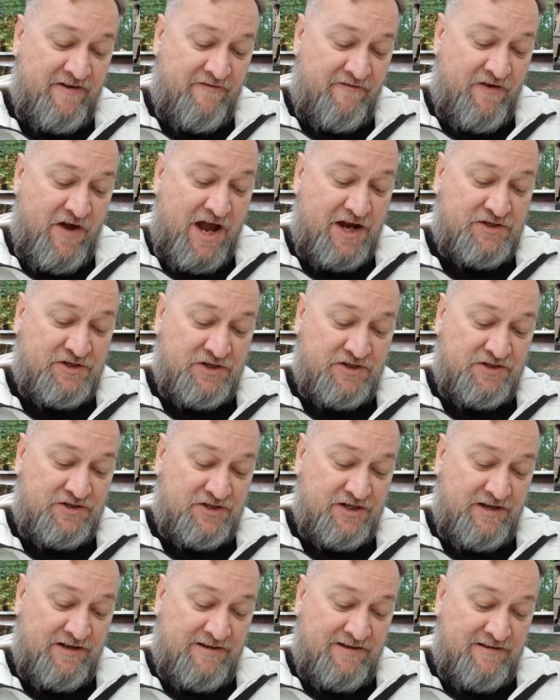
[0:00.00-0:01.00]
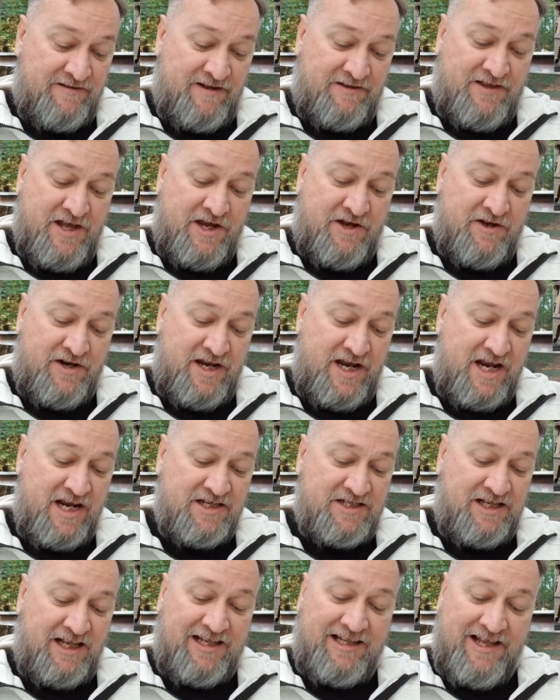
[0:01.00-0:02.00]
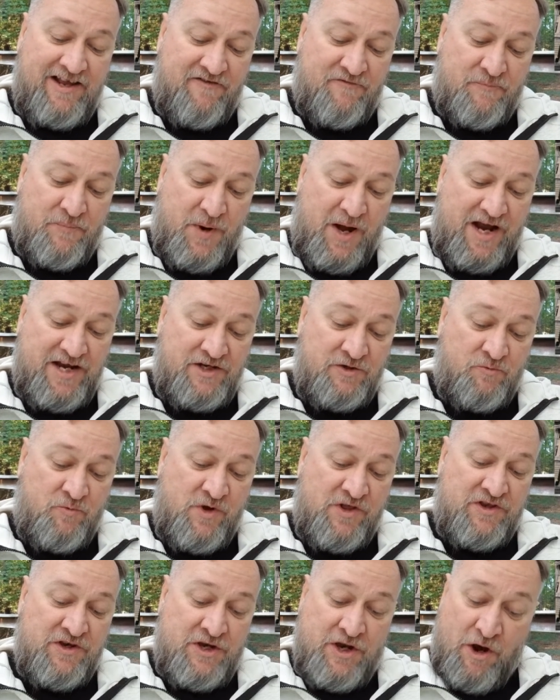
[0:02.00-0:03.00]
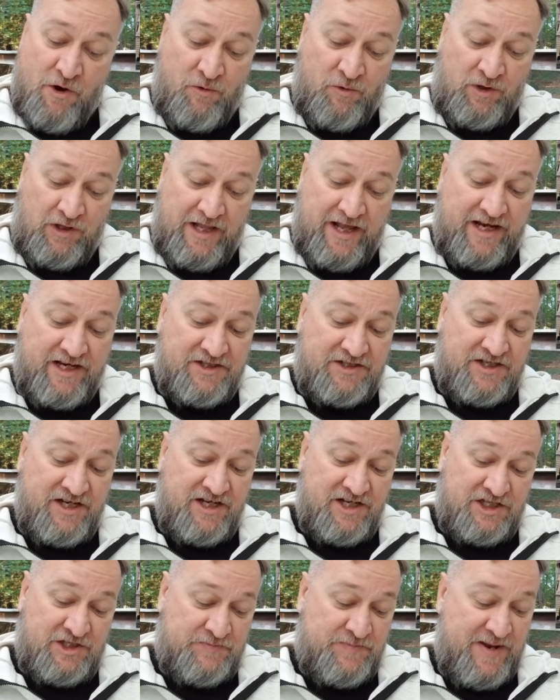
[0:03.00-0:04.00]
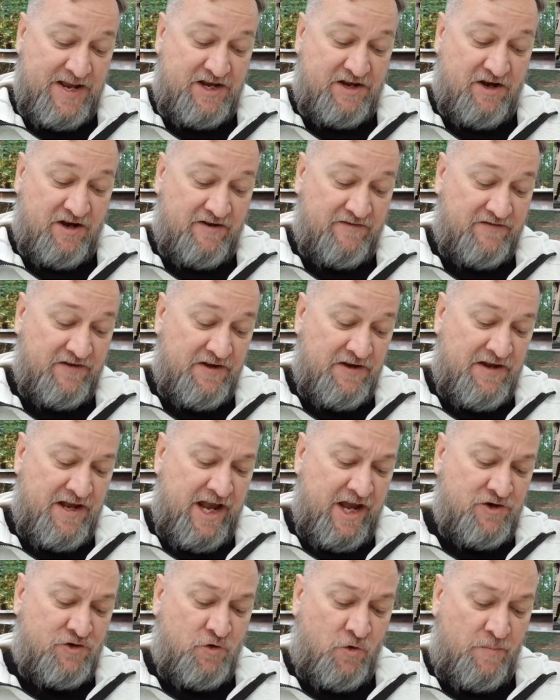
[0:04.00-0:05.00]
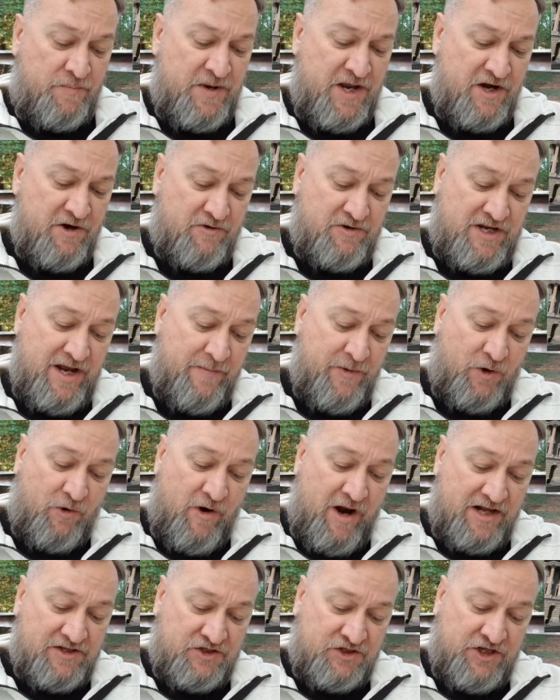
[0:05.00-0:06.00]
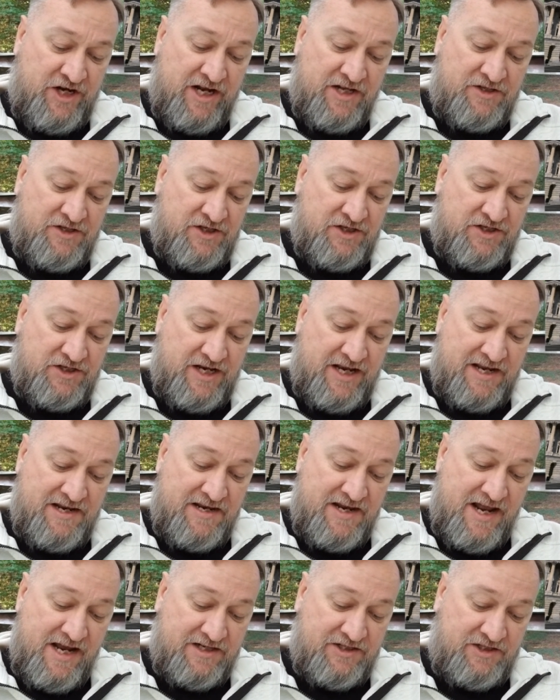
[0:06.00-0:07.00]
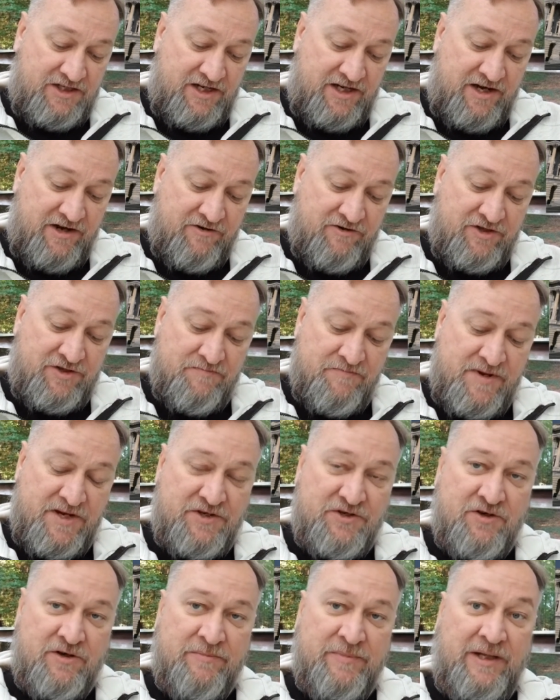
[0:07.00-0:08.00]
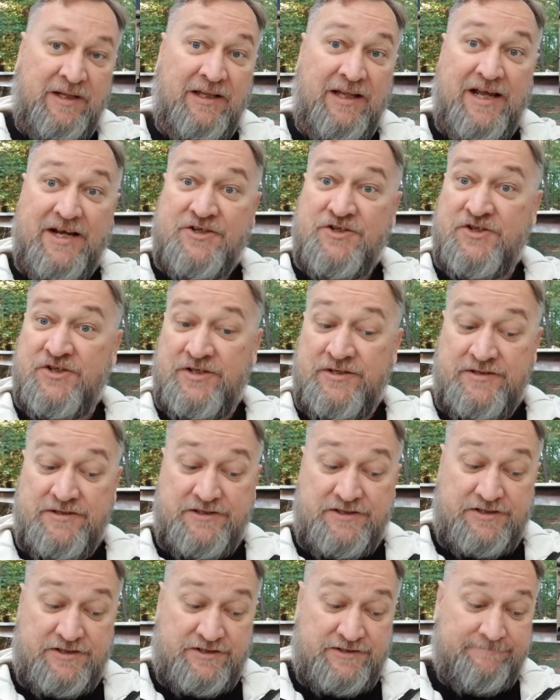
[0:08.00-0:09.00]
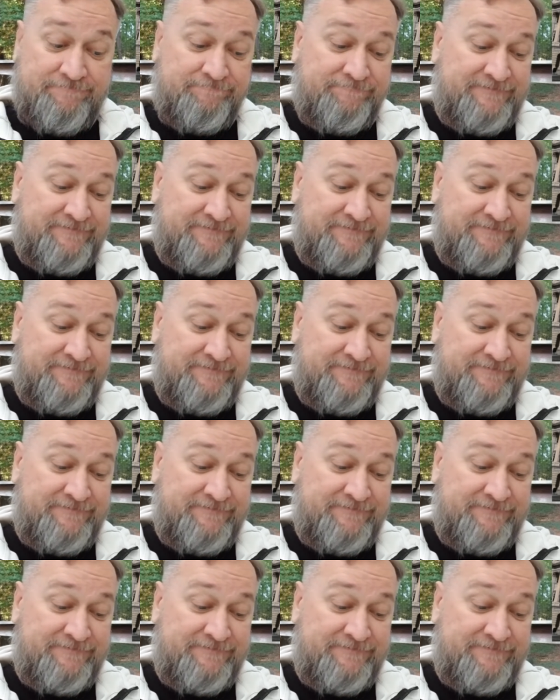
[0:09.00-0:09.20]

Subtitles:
factions that they could easily leave Biden with no legacy to speak of and torpedo Democrats' chances in next year's midterm elections.